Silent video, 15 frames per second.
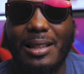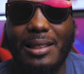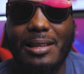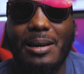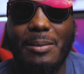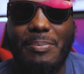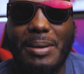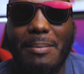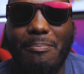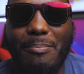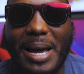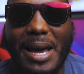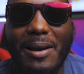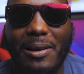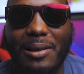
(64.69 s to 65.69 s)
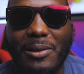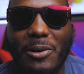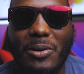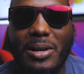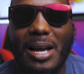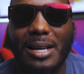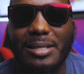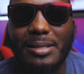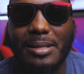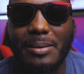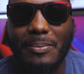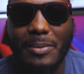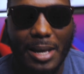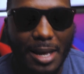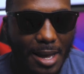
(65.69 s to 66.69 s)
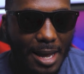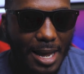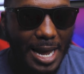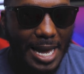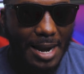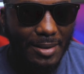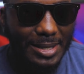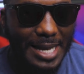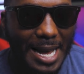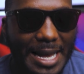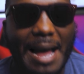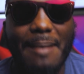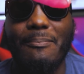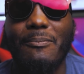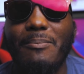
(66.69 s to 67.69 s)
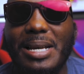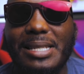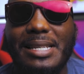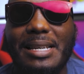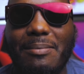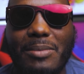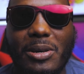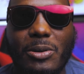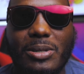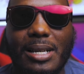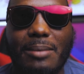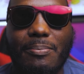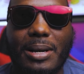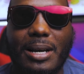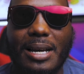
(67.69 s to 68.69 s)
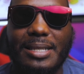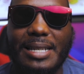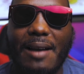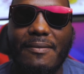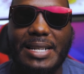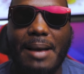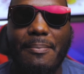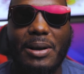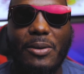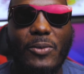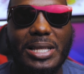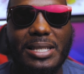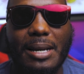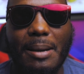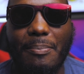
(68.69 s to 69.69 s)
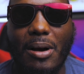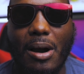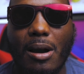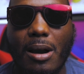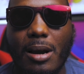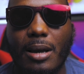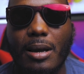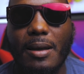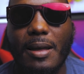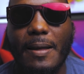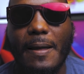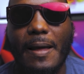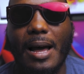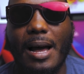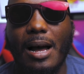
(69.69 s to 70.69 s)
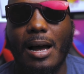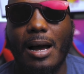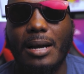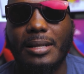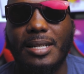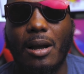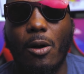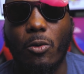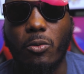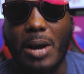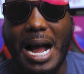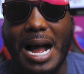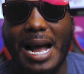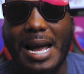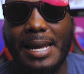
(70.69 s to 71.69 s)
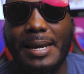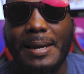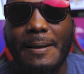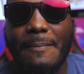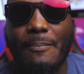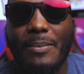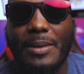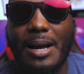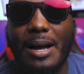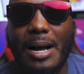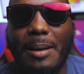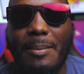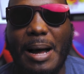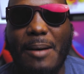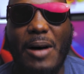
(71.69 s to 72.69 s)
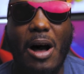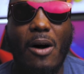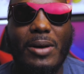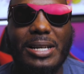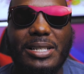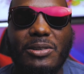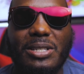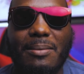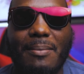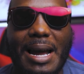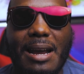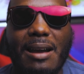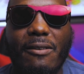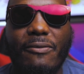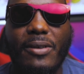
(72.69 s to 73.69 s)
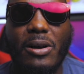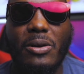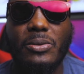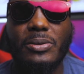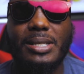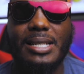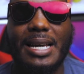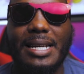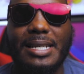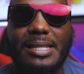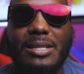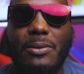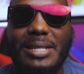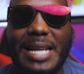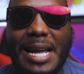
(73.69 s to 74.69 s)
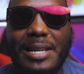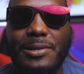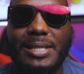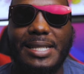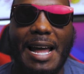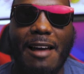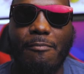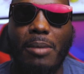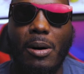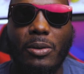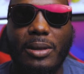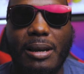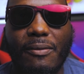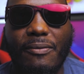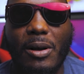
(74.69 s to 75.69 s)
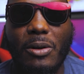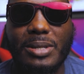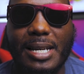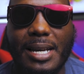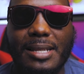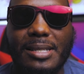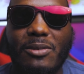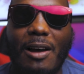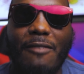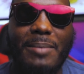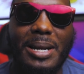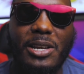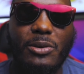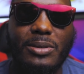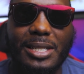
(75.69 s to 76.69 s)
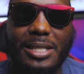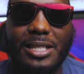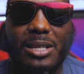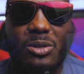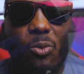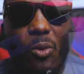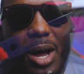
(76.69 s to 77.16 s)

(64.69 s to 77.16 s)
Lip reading: a little bit better, a little custom. And I was like, I'm missing music because every time I went to the park to go ride, I'm always using my earphones, and it's so dangerous to have both earphones in. So I've been using just